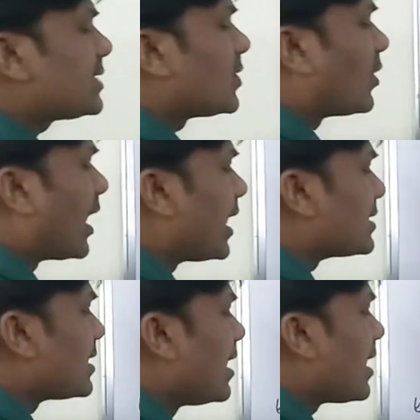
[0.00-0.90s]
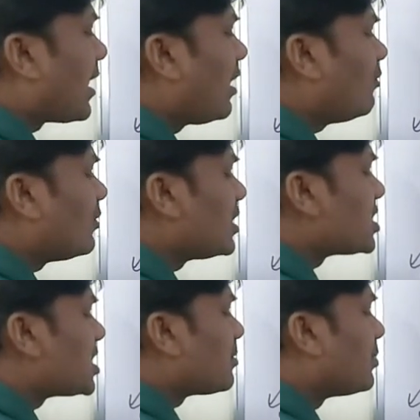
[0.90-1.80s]
known as
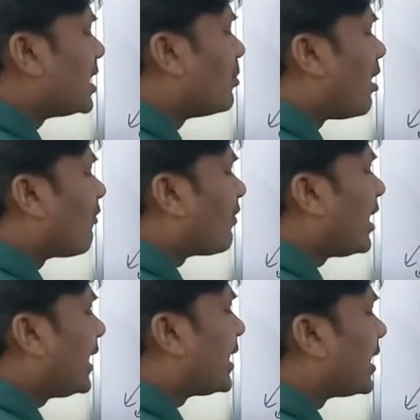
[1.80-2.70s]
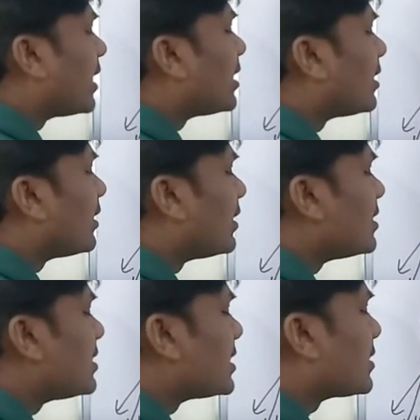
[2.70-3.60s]
converging beam of light ray.
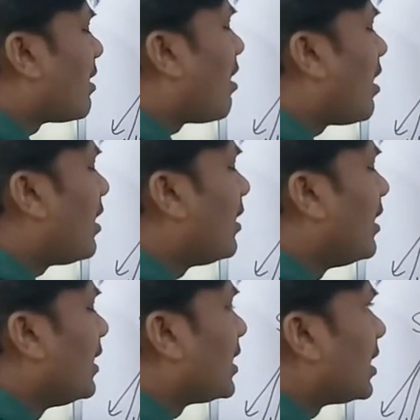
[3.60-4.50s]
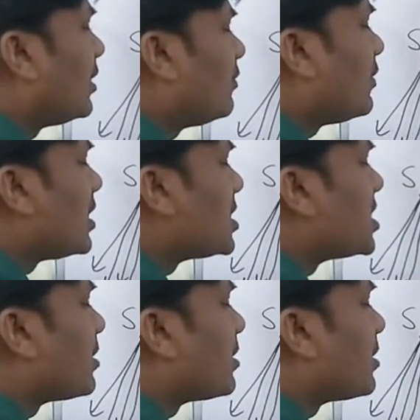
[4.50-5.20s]
This is called converging